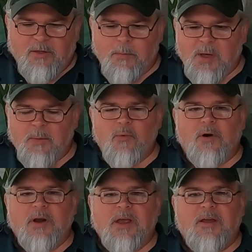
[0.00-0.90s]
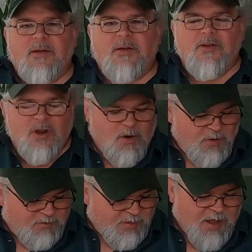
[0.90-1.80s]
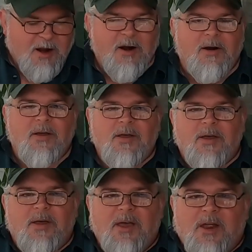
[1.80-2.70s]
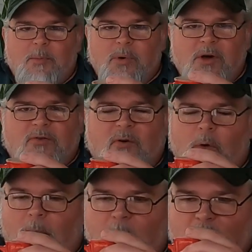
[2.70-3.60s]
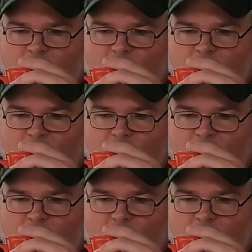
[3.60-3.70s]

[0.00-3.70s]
memory, is there in book form.